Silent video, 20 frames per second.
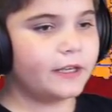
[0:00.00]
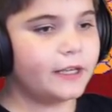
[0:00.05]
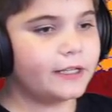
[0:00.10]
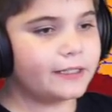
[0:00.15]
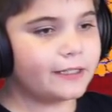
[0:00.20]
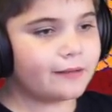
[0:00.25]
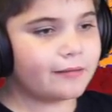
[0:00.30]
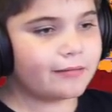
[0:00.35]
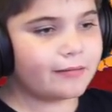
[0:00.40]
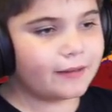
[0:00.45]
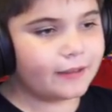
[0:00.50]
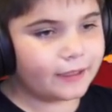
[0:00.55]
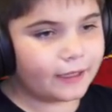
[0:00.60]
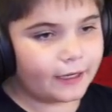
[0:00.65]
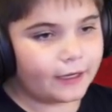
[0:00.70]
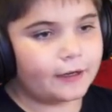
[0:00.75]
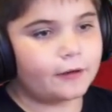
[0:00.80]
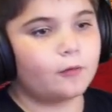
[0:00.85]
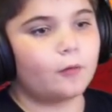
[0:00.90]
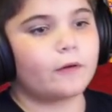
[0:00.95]
it did say
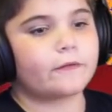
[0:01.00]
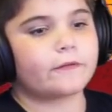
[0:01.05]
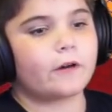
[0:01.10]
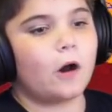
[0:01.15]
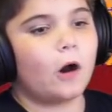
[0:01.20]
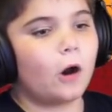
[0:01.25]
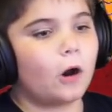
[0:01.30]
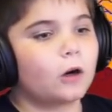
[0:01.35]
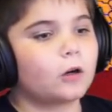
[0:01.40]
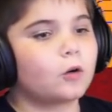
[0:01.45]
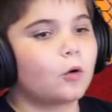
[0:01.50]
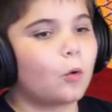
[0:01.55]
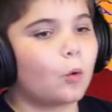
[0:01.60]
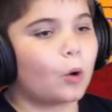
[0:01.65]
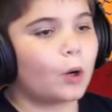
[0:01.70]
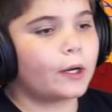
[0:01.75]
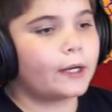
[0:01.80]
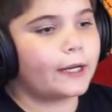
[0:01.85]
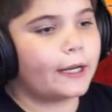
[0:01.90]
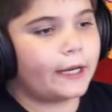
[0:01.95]
that it was a
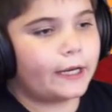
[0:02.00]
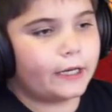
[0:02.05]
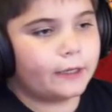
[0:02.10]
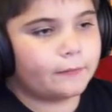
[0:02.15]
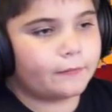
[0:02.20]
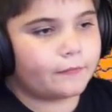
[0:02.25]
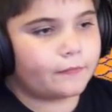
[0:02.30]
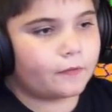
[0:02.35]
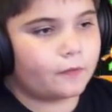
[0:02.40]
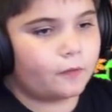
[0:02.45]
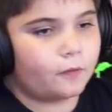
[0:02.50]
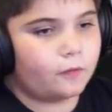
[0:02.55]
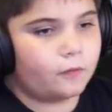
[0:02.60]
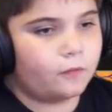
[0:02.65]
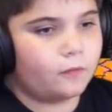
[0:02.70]
hardcore game, so,